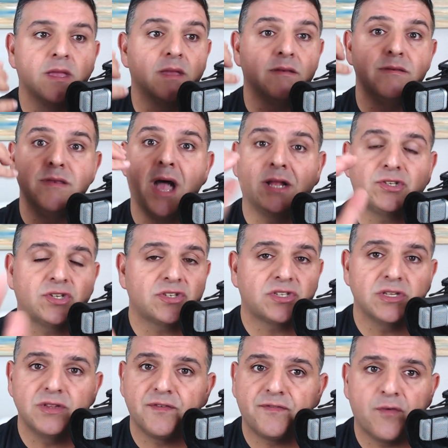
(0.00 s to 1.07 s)
not just
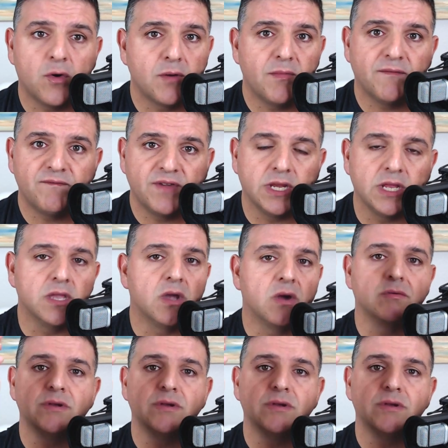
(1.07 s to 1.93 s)
in the form of video,